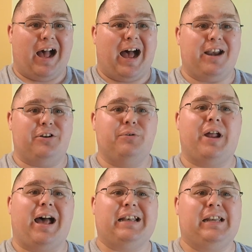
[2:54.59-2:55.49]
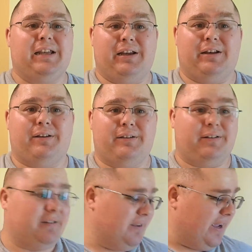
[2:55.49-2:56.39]
I do not need
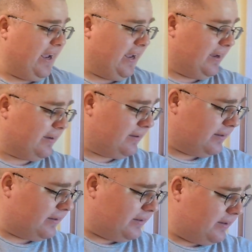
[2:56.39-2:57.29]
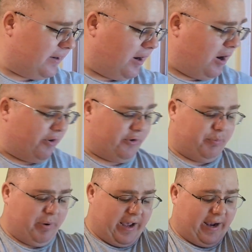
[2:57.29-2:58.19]
a
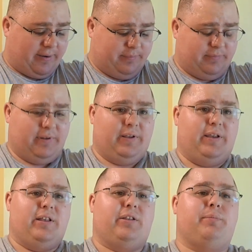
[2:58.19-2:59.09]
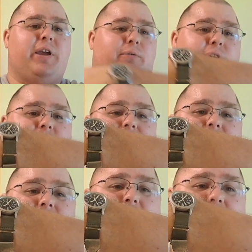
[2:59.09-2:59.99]
100-pack. Let me get rid of the